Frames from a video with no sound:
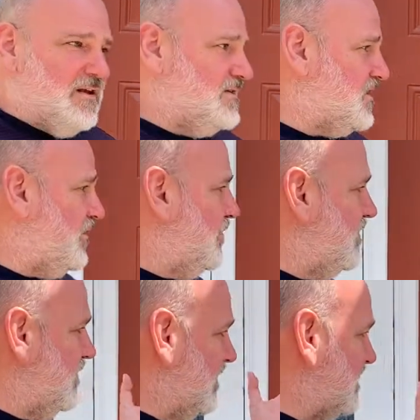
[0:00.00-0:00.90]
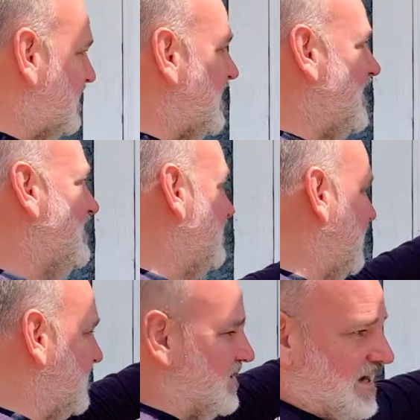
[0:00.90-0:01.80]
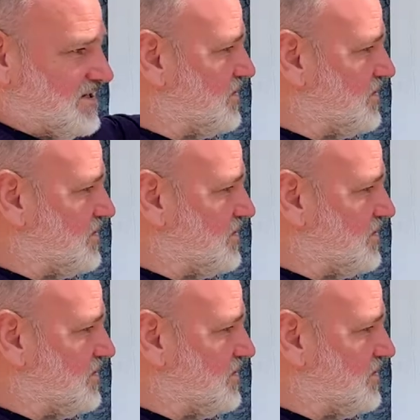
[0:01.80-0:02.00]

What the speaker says: So you can see, it's a nice